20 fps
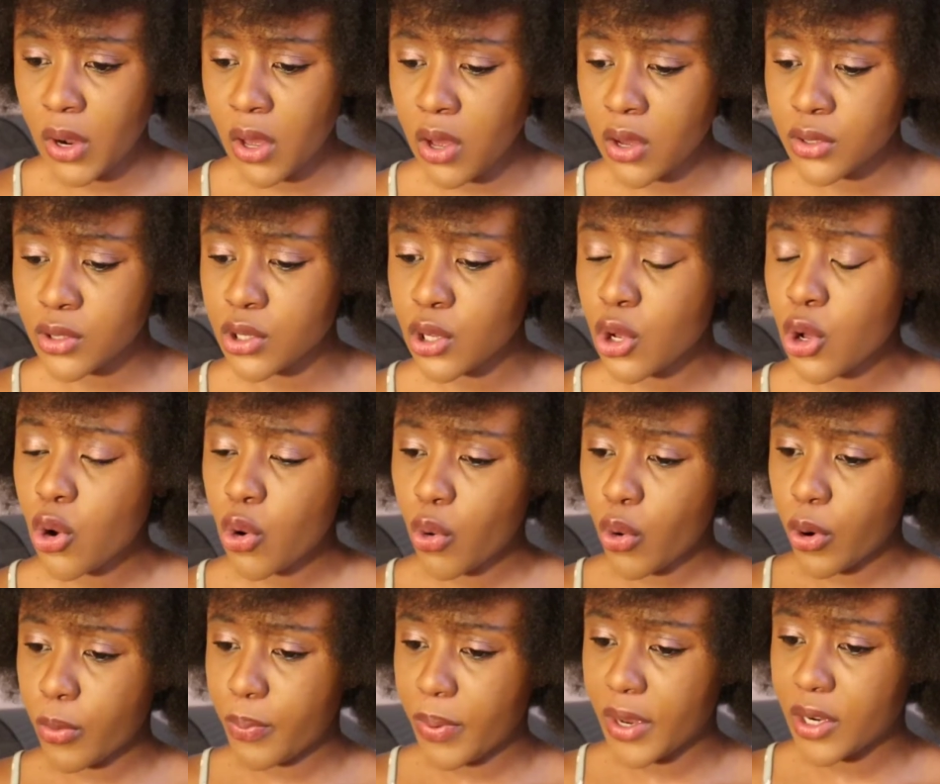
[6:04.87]
plant
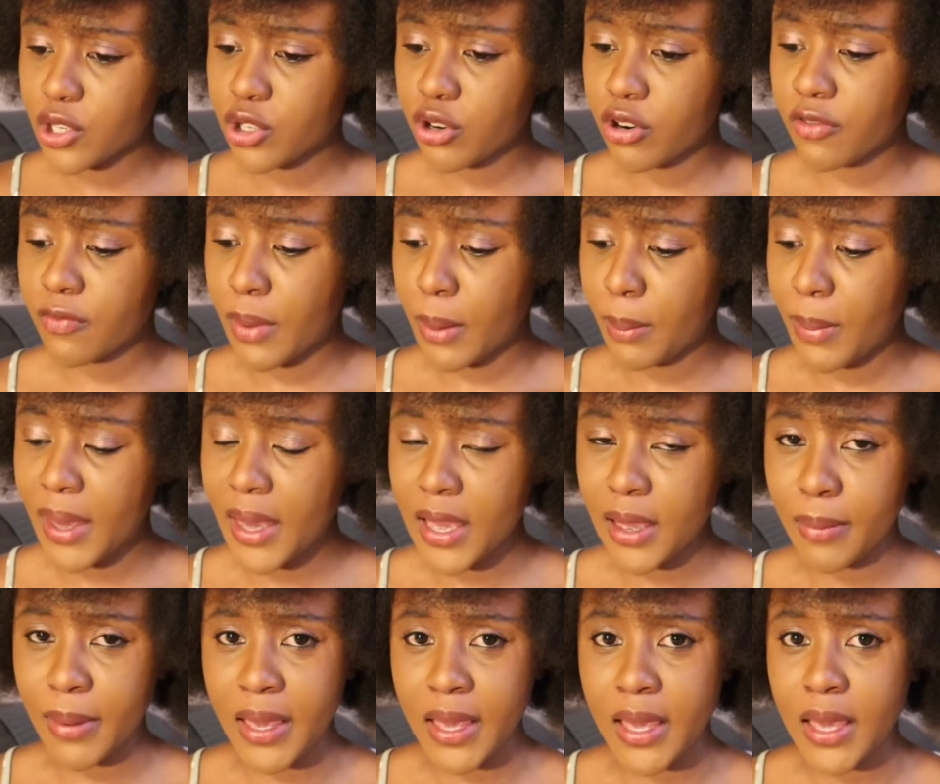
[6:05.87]
or a picture of my
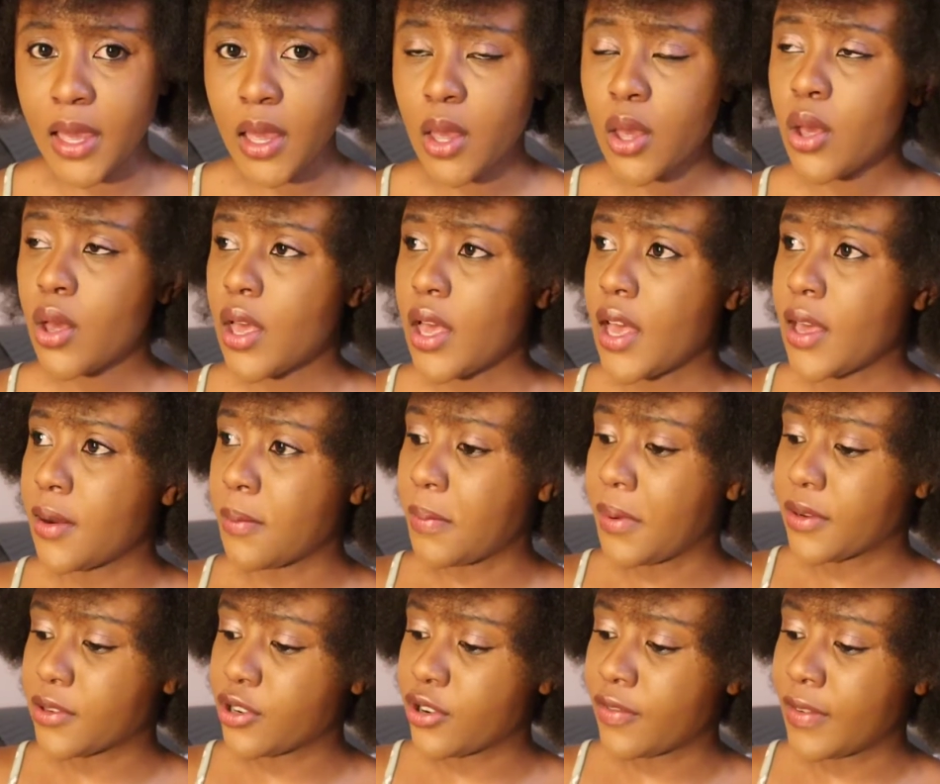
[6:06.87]
baby and a
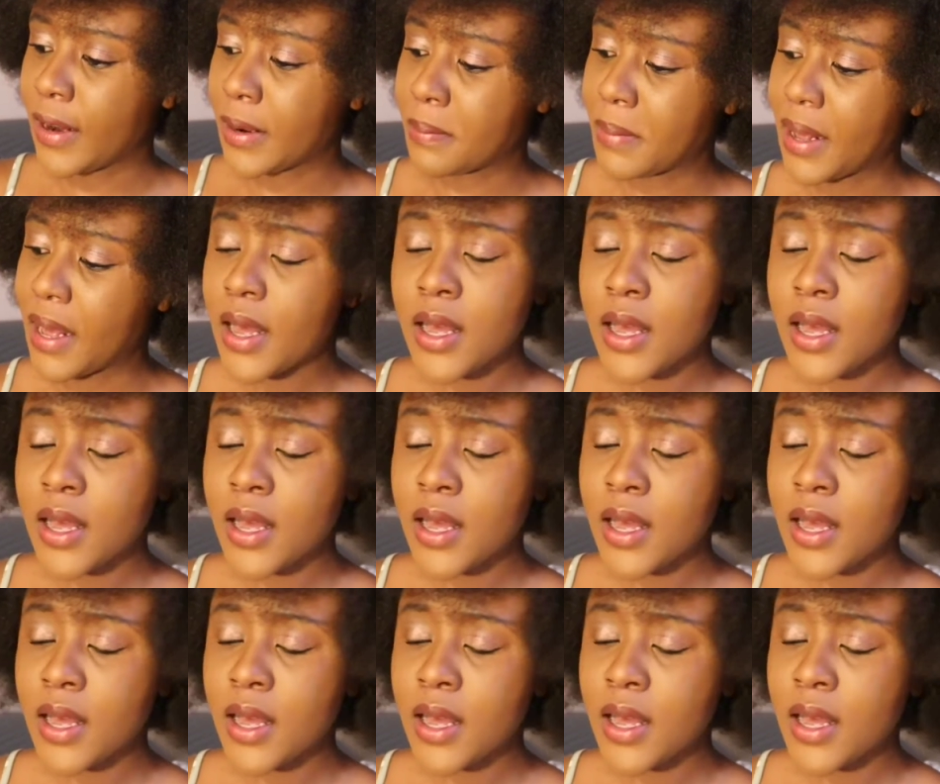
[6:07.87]
picture of like my